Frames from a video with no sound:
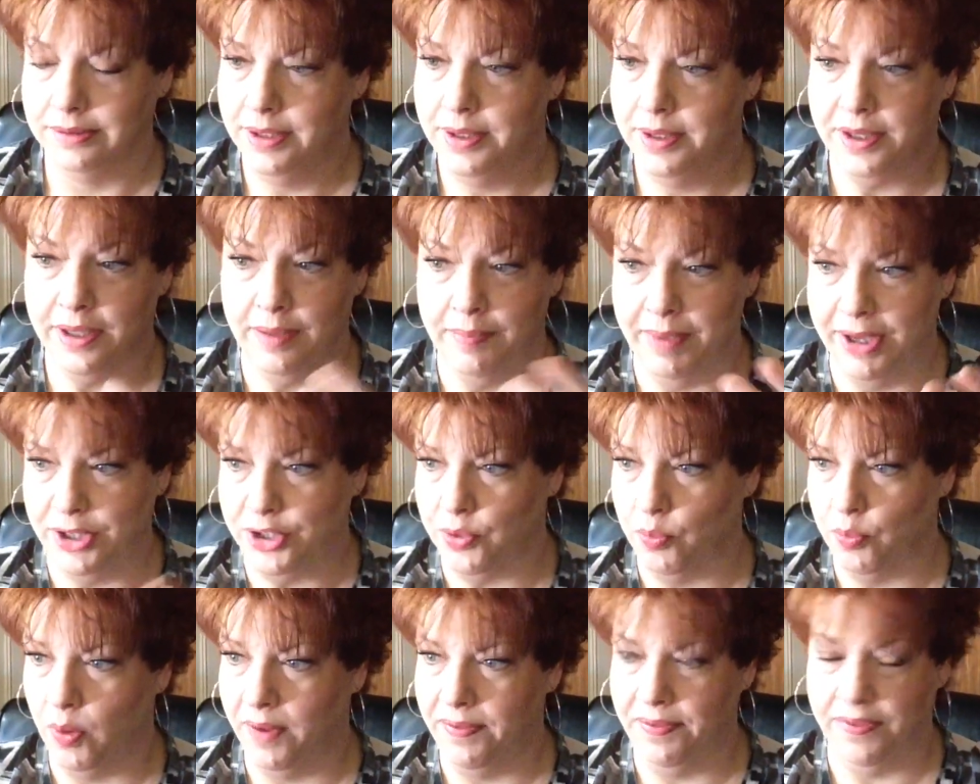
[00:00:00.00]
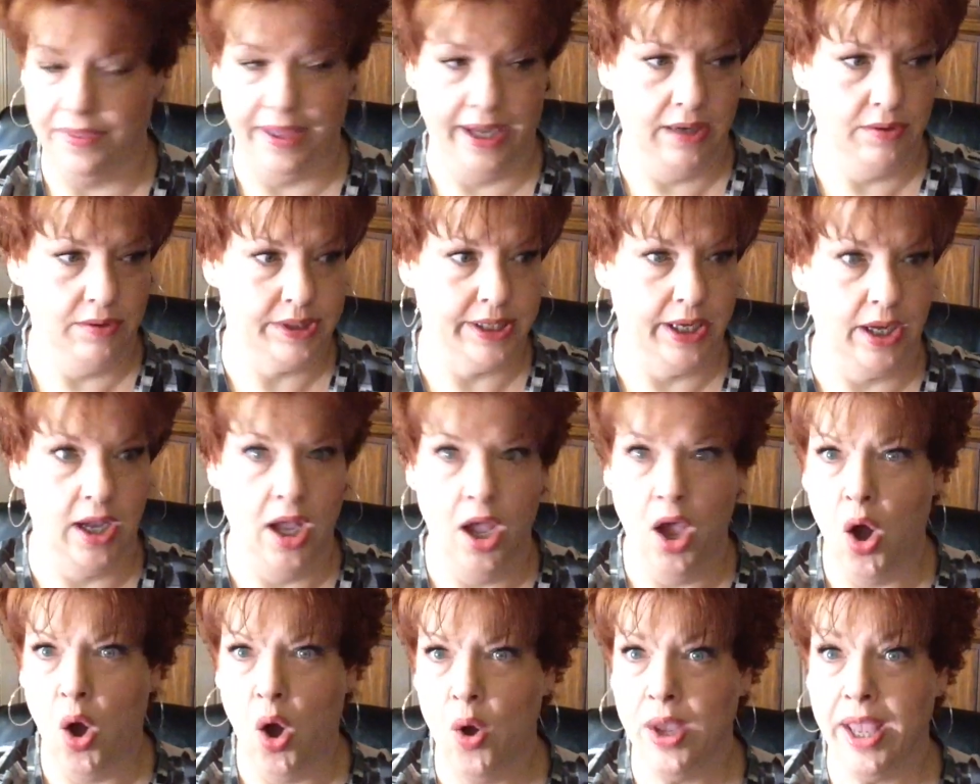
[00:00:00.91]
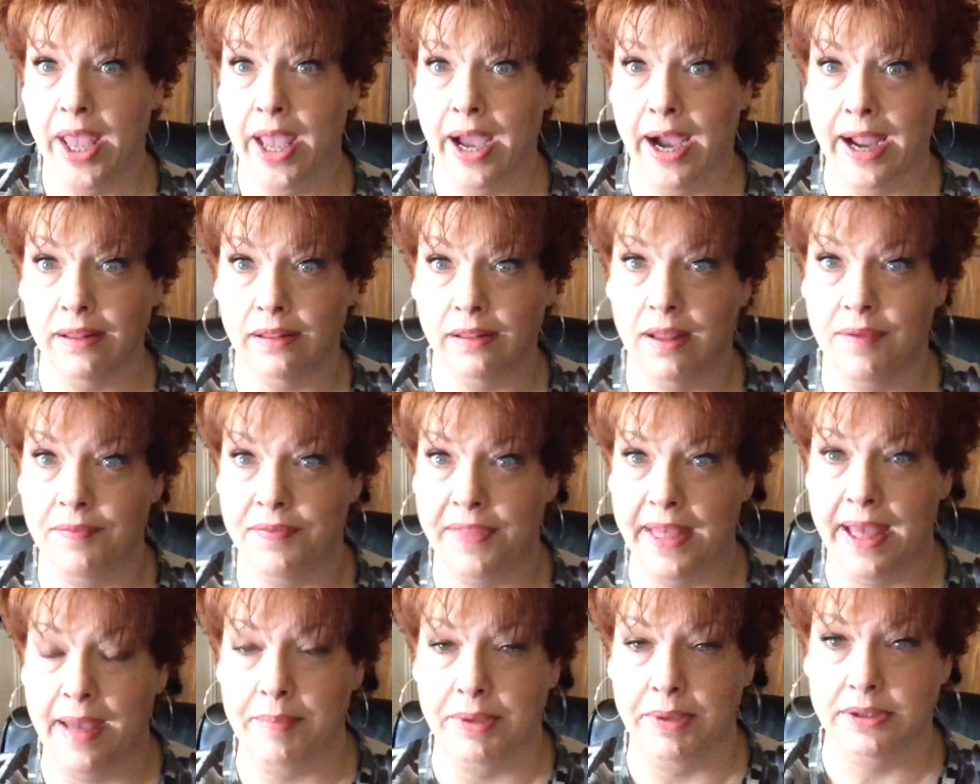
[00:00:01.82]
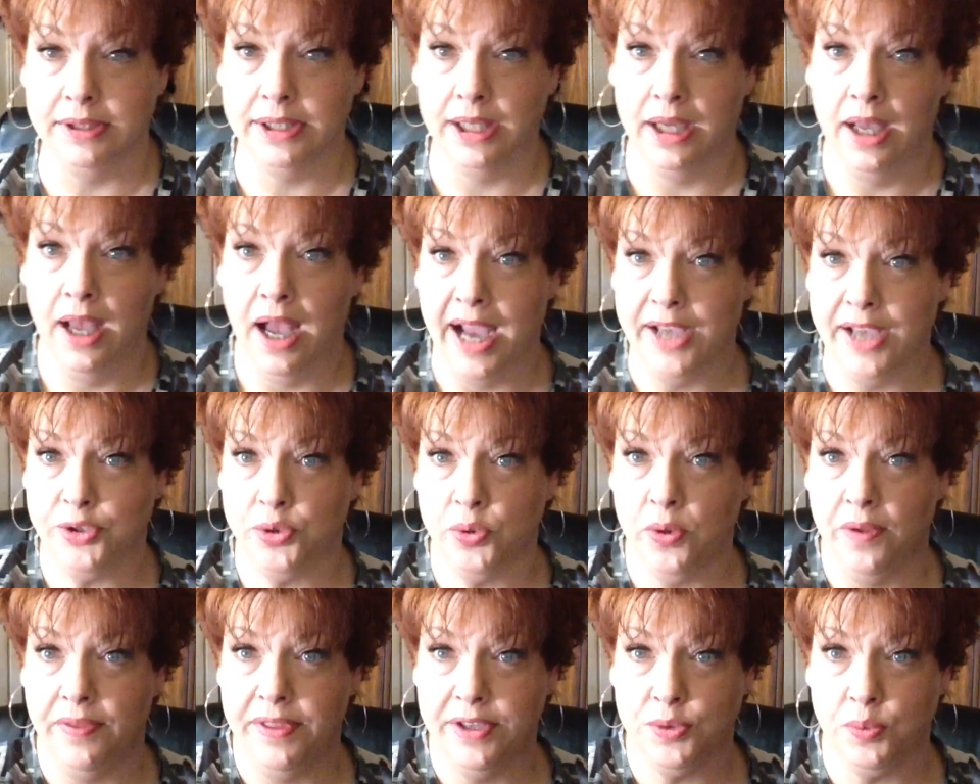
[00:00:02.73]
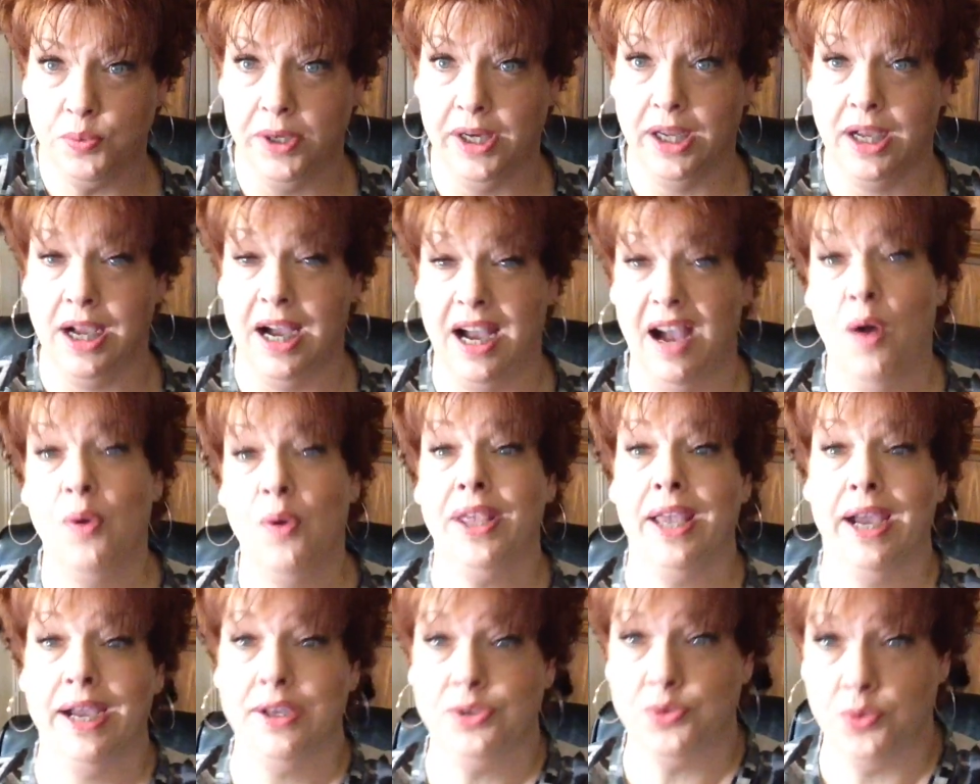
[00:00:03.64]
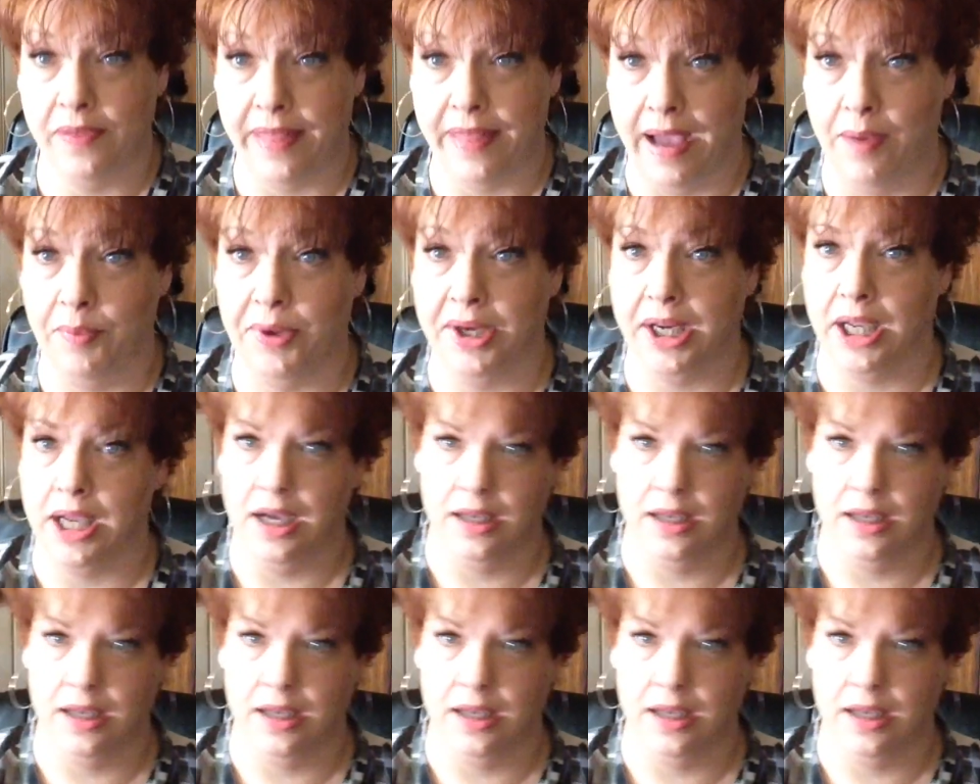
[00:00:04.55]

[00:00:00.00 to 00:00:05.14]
you mentioned one thing, and I was like, oh yeah, I love them, and I saw this one in oh yeah, I saw that one in